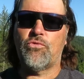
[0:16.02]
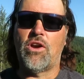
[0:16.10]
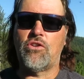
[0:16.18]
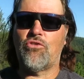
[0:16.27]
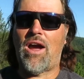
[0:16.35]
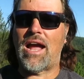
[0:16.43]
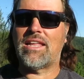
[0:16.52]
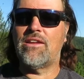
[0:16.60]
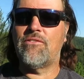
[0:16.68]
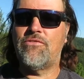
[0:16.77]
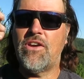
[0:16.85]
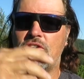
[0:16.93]
for
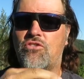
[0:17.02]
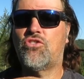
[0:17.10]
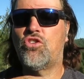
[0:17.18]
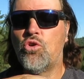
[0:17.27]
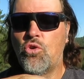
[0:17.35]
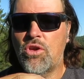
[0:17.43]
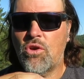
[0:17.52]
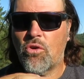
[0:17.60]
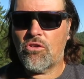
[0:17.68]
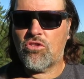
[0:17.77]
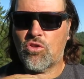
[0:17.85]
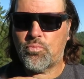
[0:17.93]
attracting fish to
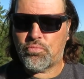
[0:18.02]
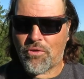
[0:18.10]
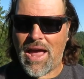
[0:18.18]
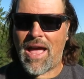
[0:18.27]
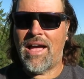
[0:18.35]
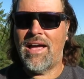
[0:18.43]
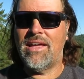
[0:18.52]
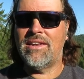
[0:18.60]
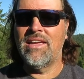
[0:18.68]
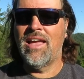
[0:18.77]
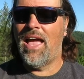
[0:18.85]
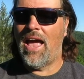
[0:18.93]
your
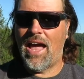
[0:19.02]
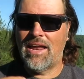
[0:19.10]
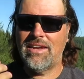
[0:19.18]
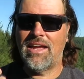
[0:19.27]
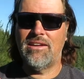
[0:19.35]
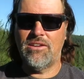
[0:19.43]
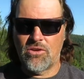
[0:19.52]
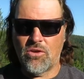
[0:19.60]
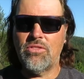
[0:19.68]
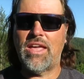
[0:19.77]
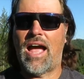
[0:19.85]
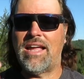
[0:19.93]
spread, and then, you
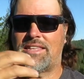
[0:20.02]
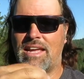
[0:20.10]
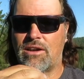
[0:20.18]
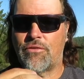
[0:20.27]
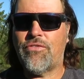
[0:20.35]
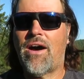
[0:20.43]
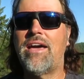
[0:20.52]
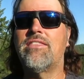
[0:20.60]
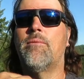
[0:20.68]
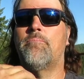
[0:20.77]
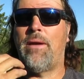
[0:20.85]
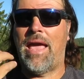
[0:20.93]
know, they identify
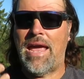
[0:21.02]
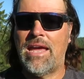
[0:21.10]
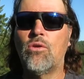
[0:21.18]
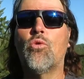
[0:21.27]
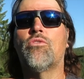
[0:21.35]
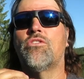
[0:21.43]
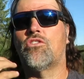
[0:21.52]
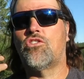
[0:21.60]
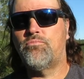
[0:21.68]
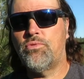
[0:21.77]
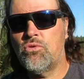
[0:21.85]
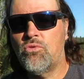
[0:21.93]
the bait or the
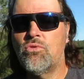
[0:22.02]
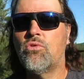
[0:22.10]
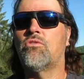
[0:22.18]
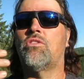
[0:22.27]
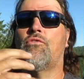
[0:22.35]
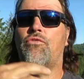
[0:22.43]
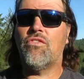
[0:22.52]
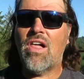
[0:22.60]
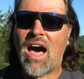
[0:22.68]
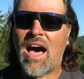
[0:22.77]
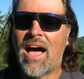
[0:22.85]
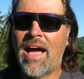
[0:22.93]
spoon or the
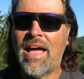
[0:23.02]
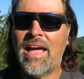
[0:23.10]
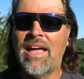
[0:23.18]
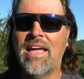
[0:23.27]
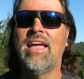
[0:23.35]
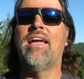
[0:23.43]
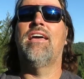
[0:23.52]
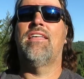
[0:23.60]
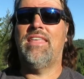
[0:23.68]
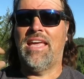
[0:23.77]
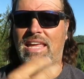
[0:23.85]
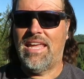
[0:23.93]
fly.
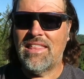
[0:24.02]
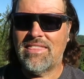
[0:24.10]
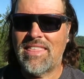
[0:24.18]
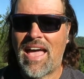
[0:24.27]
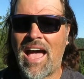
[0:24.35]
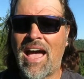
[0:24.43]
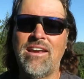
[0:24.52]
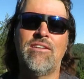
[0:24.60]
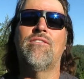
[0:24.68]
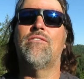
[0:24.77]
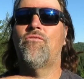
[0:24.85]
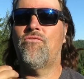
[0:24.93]
They hit that,
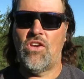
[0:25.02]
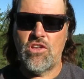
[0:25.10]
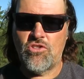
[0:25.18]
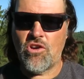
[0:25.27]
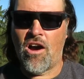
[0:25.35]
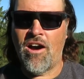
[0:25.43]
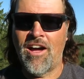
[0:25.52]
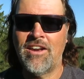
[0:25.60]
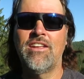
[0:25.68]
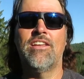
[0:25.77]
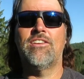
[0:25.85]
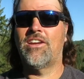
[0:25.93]
fish
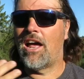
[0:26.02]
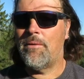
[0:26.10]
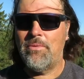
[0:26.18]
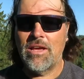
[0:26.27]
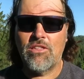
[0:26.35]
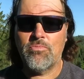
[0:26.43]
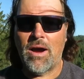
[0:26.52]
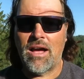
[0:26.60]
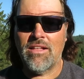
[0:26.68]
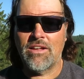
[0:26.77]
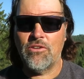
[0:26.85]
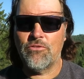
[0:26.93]
on, got a big
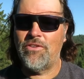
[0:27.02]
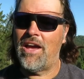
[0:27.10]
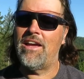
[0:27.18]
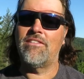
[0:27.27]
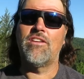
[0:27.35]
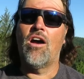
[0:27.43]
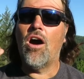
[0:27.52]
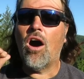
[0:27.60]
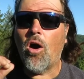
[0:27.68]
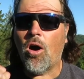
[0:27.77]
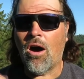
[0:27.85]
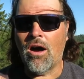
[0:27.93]
smile on your face.
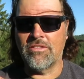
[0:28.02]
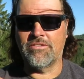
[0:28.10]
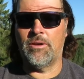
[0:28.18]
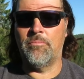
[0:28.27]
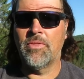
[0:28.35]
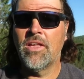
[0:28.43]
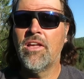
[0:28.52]
Awesome.